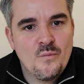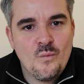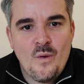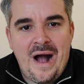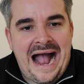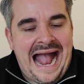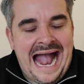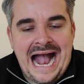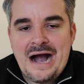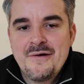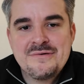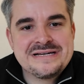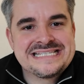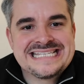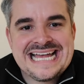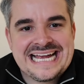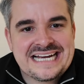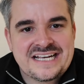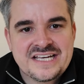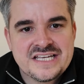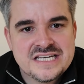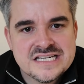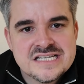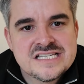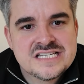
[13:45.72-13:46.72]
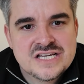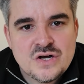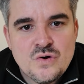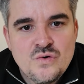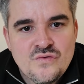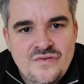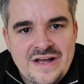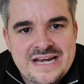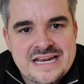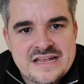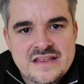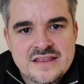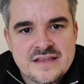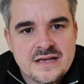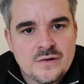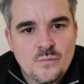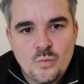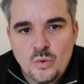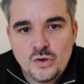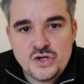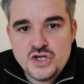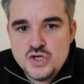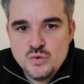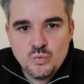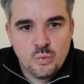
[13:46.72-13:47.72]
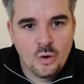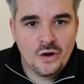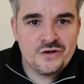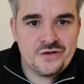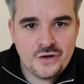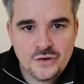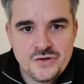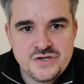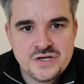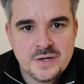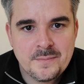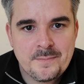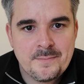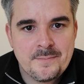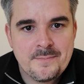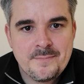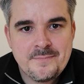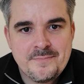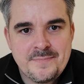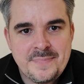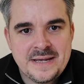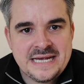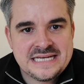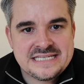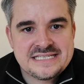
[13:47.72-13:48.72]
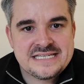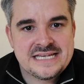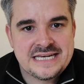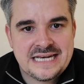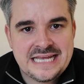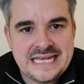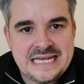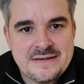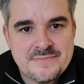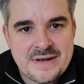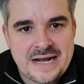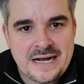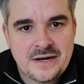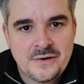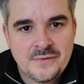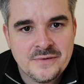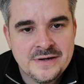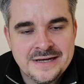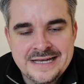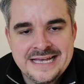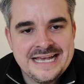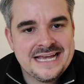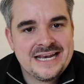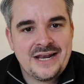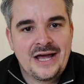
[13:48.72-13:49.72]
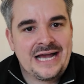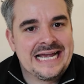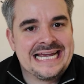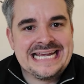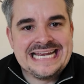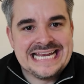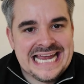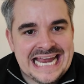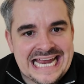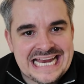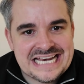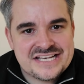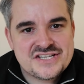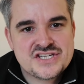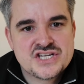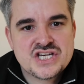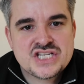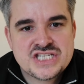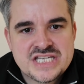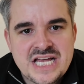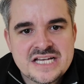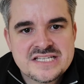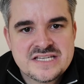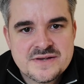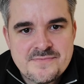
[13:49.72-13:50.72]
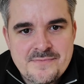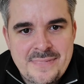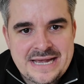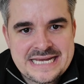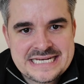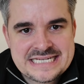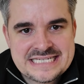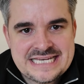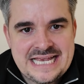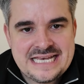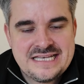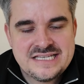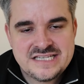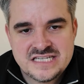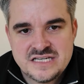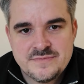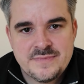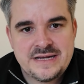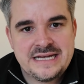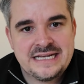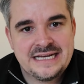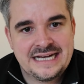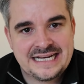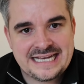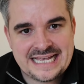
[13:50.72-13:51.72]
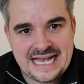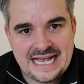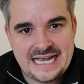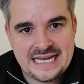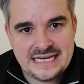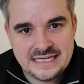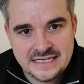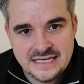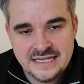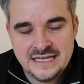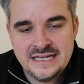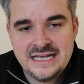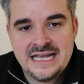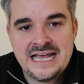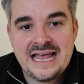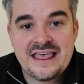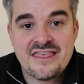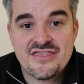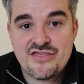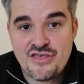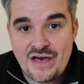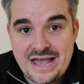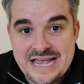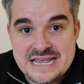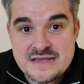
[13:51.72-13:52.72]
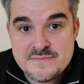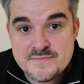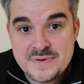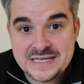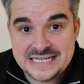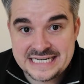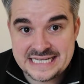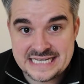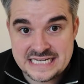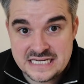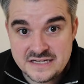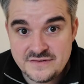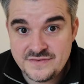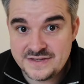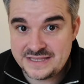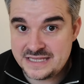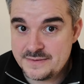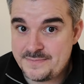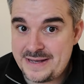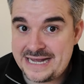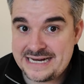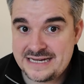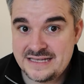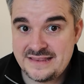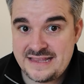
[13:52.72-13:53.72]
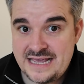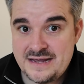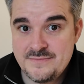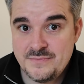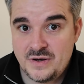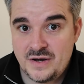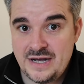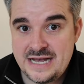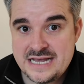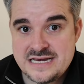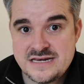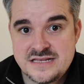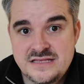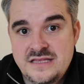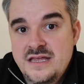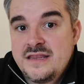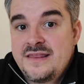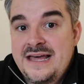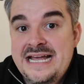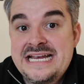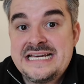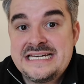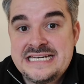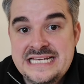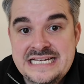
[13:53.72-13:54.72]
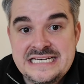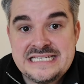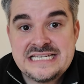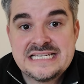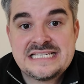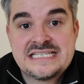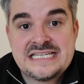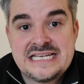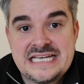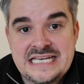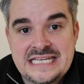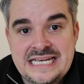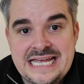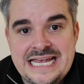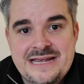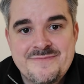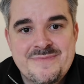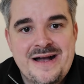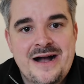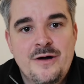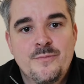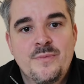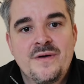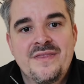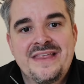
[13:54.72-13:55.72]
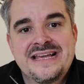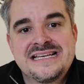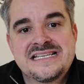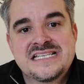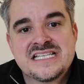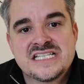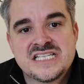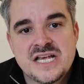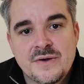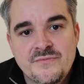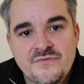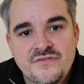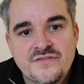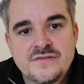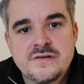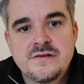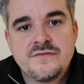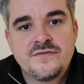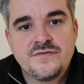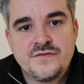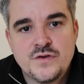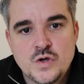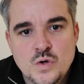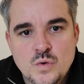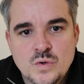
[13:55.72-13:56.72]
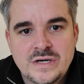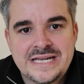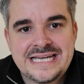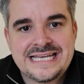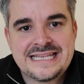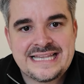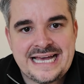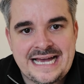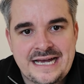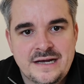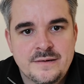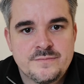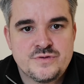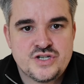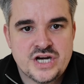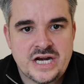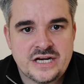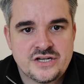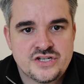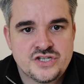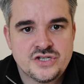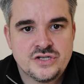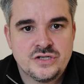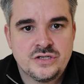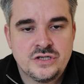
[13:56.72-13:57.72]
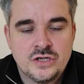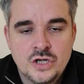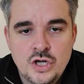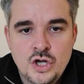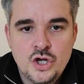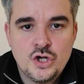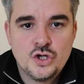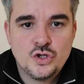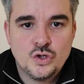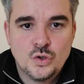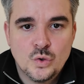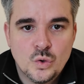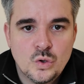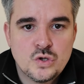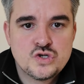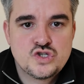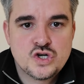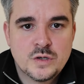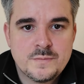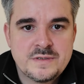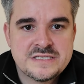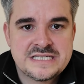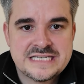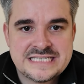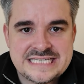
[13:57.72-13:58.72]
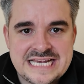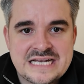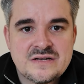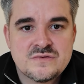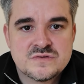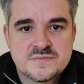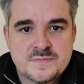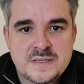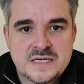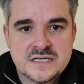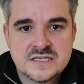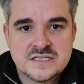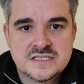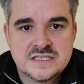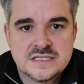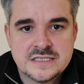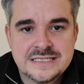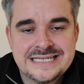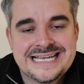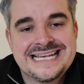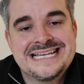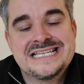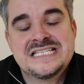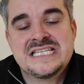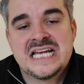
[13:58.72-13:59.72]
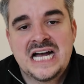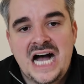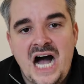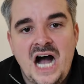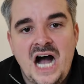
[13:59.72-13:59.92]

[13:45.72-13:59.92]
how is that going to solve anything? What do you want on your pissing email? It just doesn't make sense to me. Again, they believe in the back of their mind that they need to see an email, but there's something fueling that objection. Your job as a salesperson is to